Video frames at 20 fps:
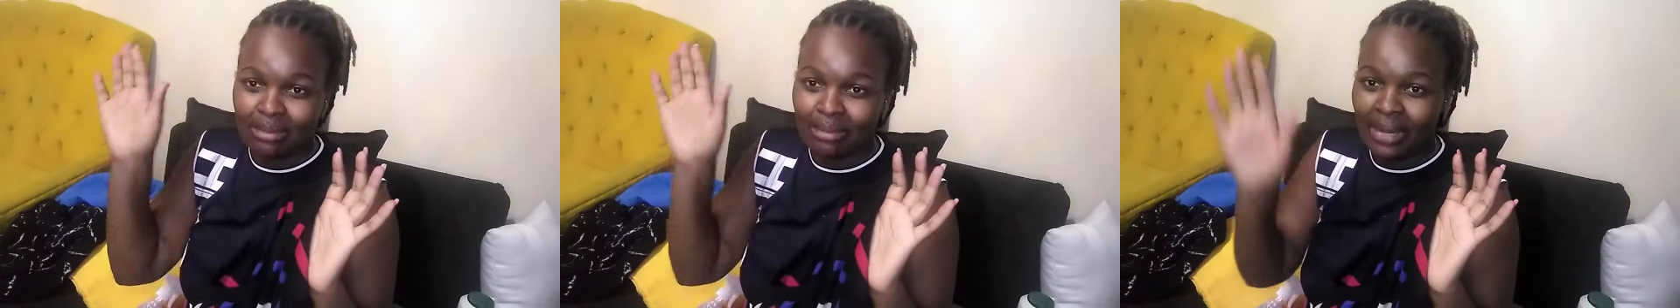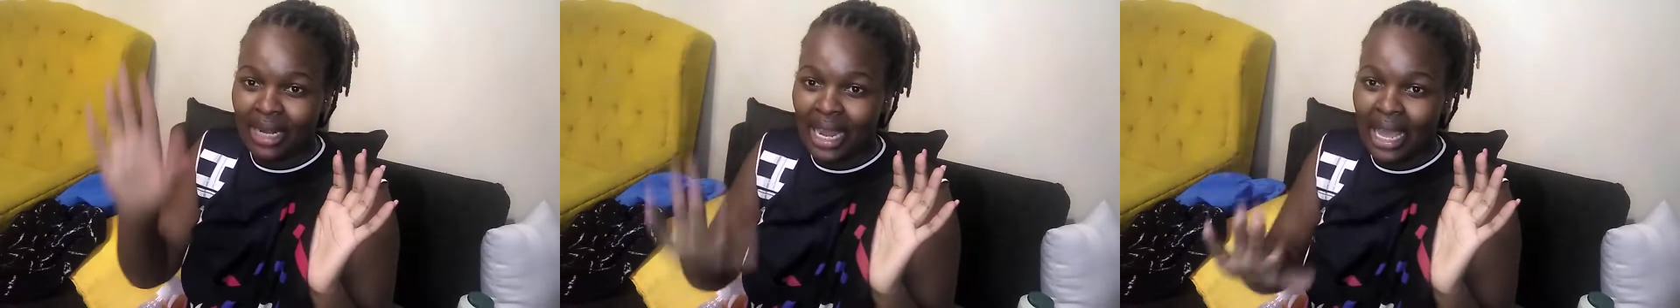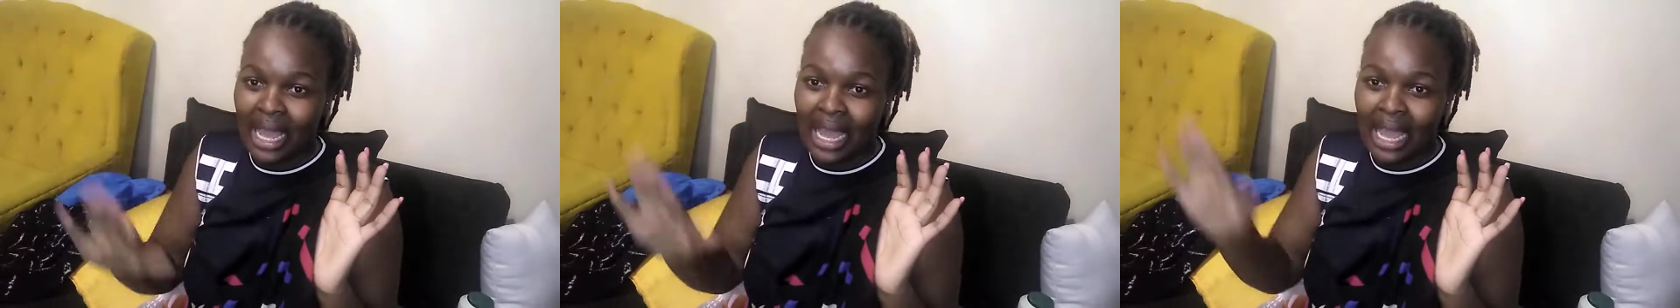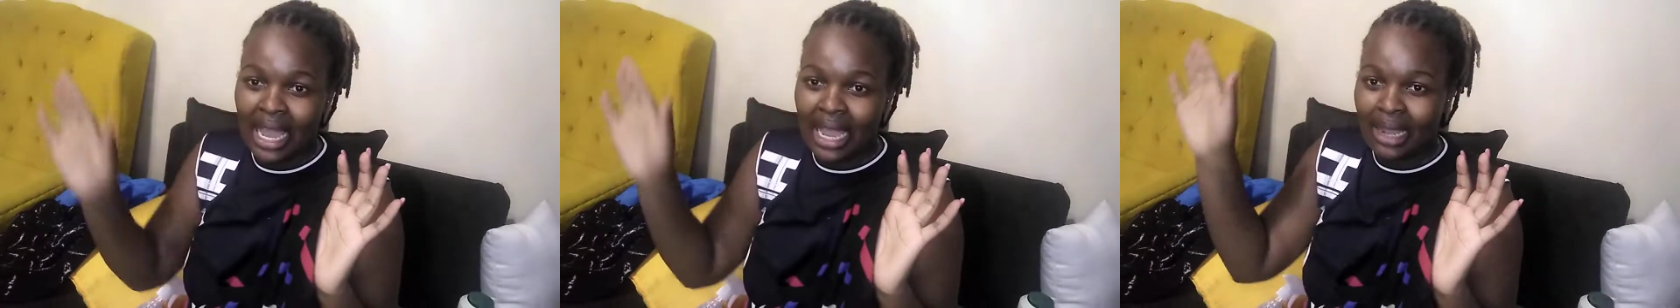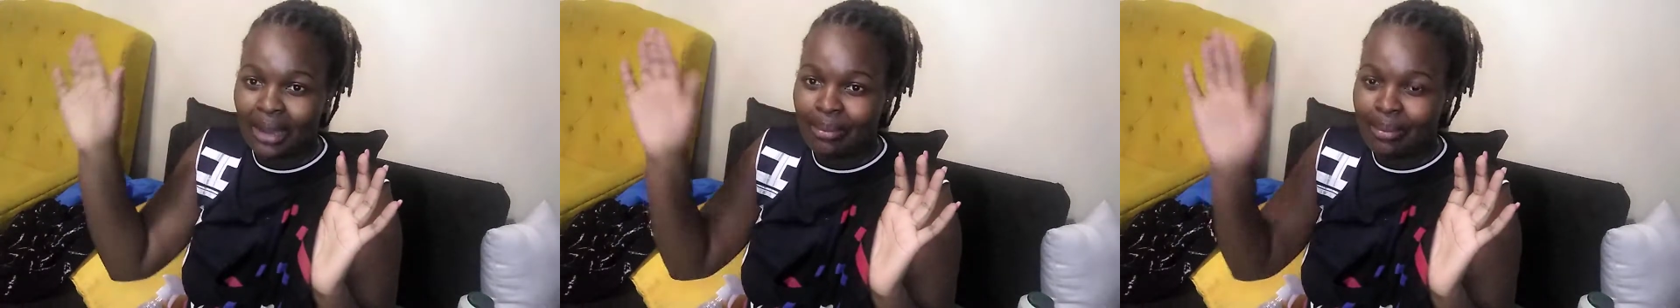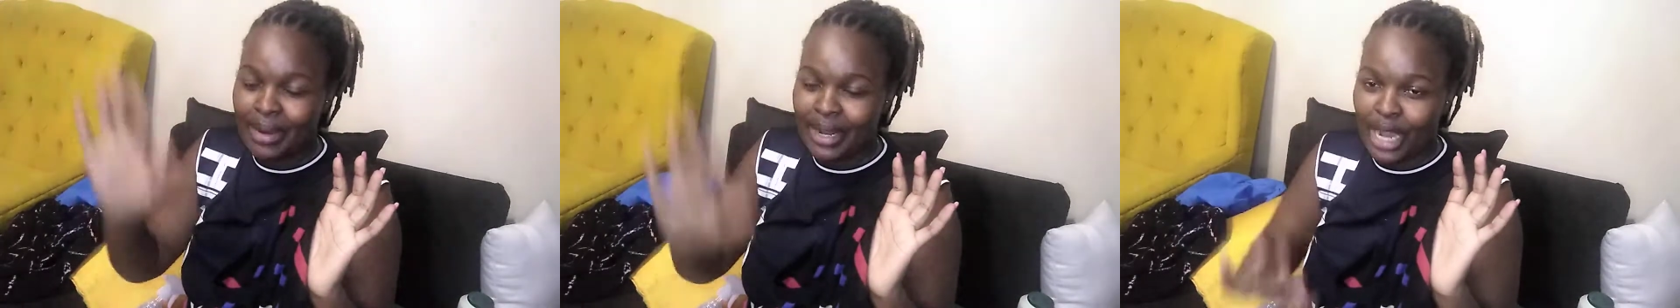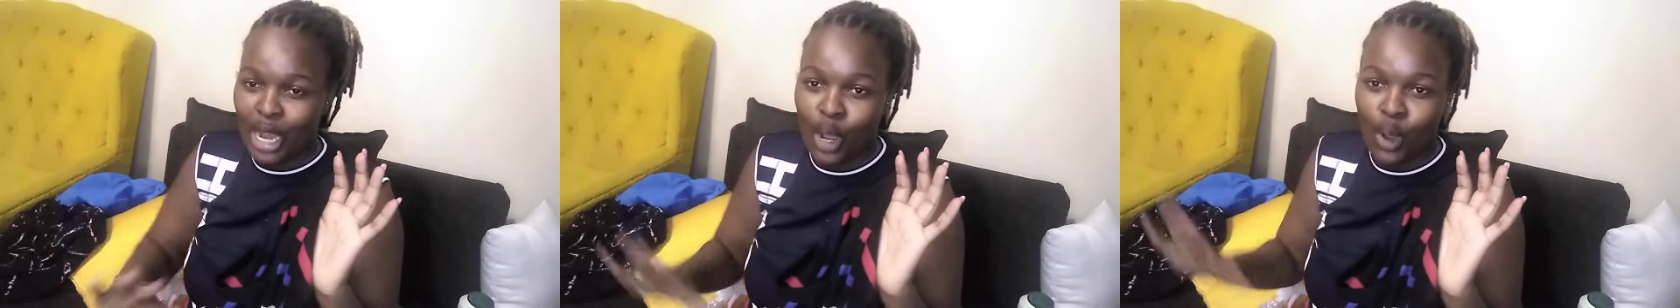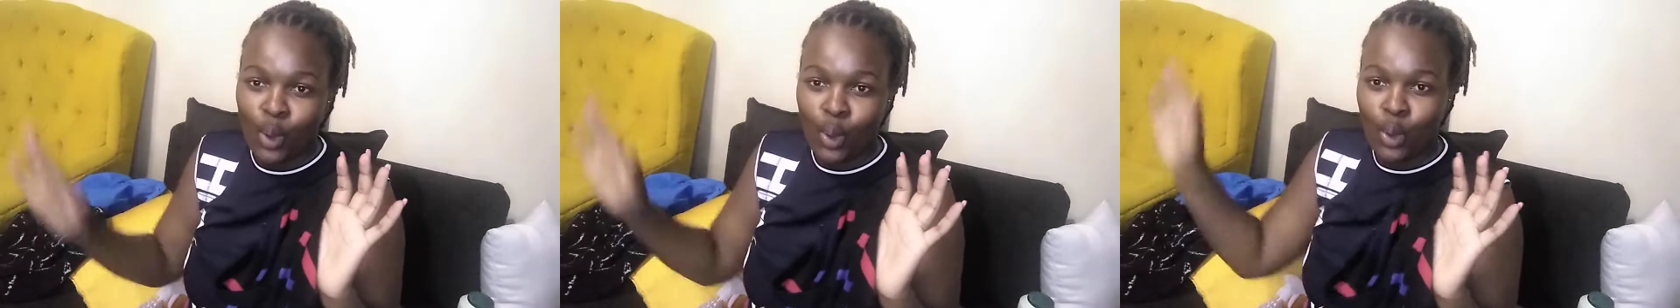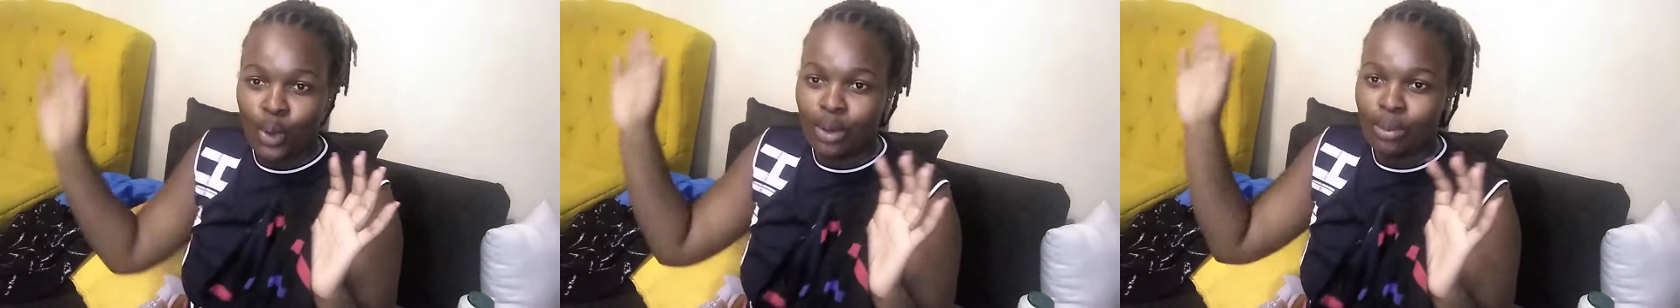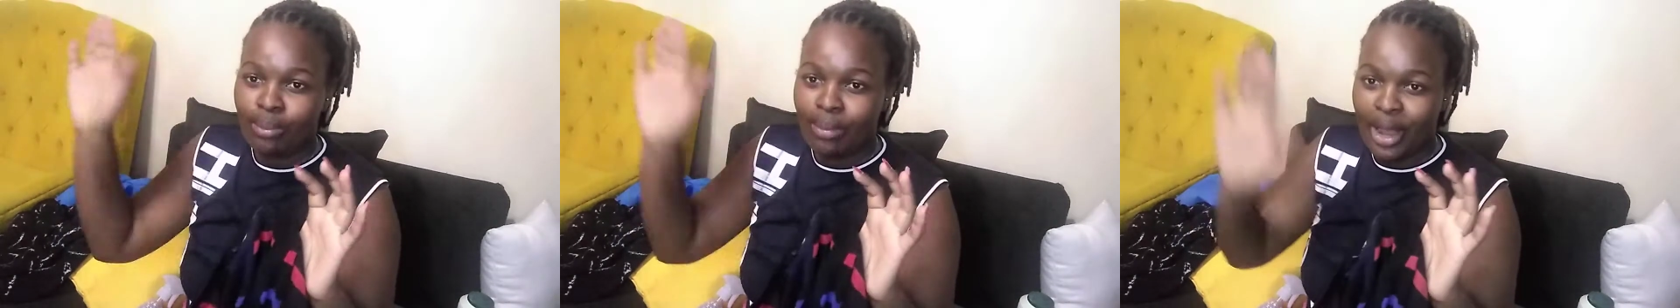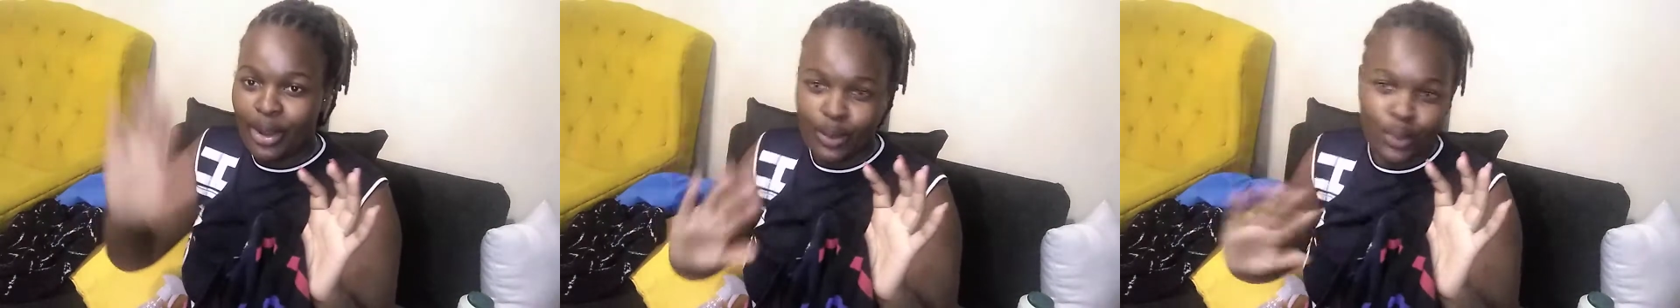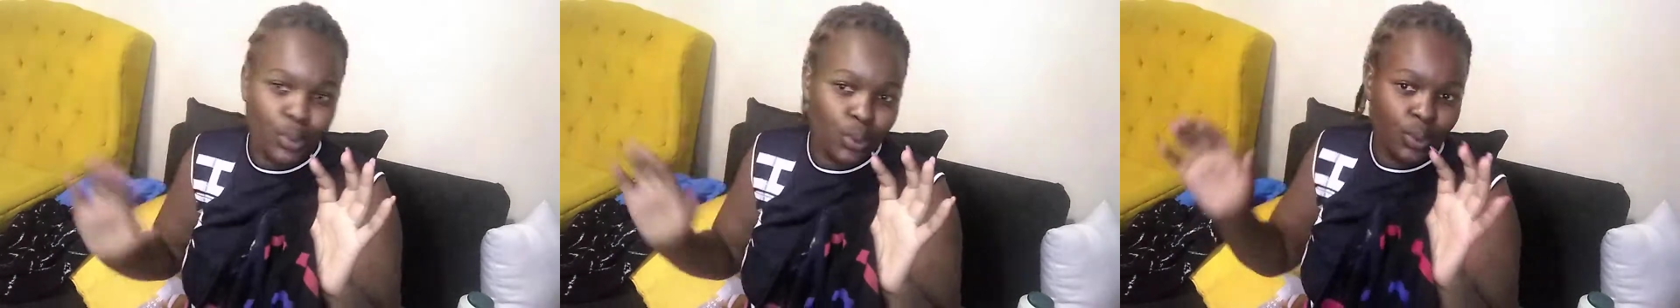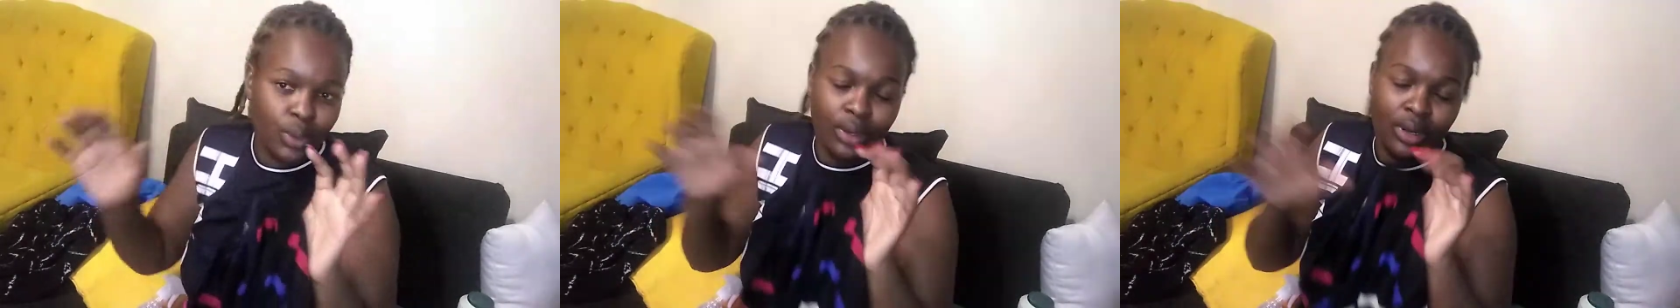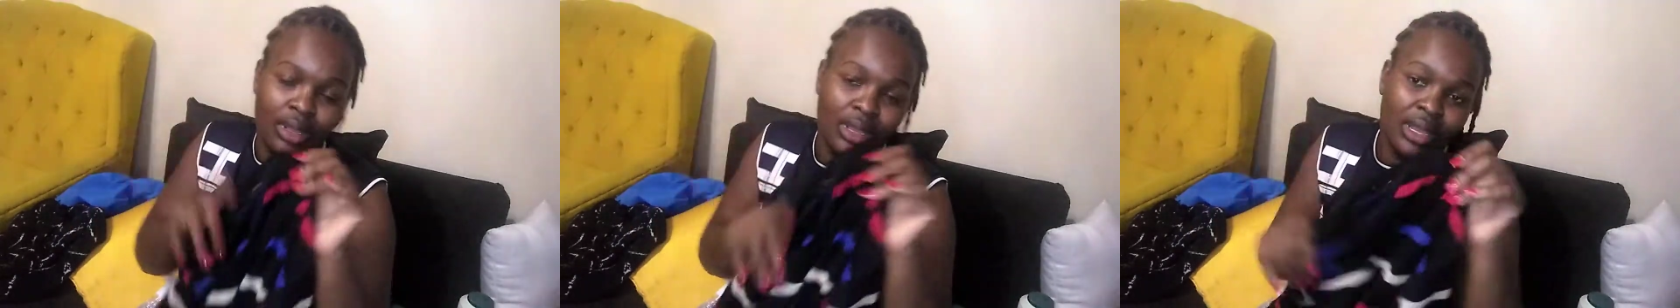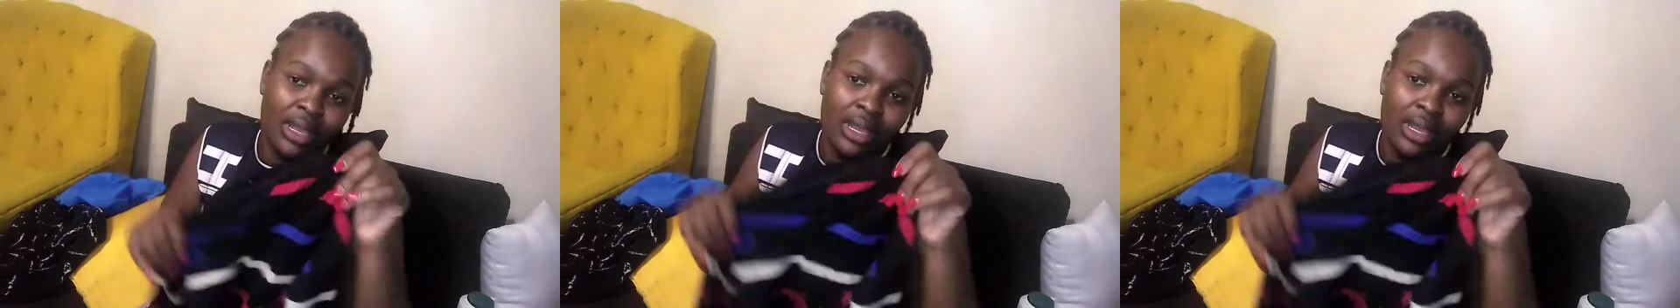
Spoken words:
Black, brown, maroon.